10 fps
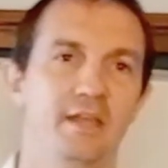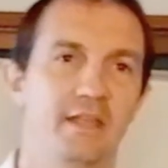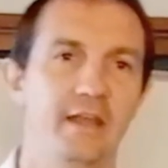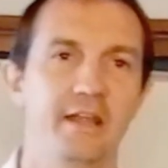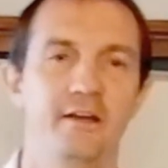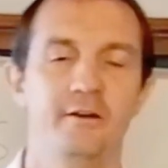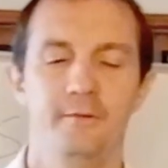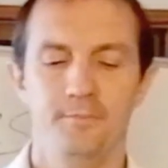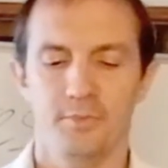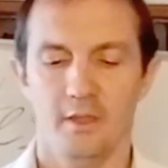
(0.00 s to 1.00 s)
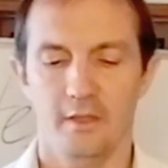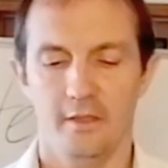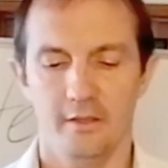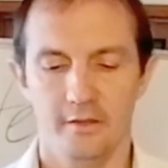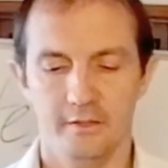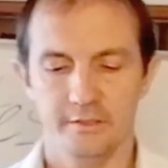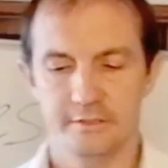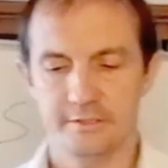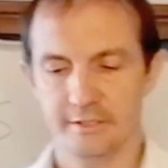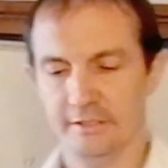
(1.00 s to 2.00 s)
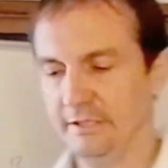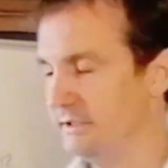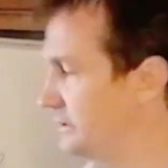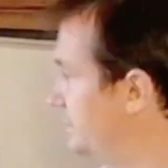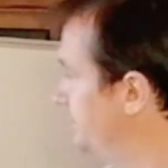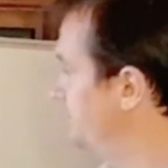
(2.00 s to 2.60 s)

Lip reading: Okay, now, delete,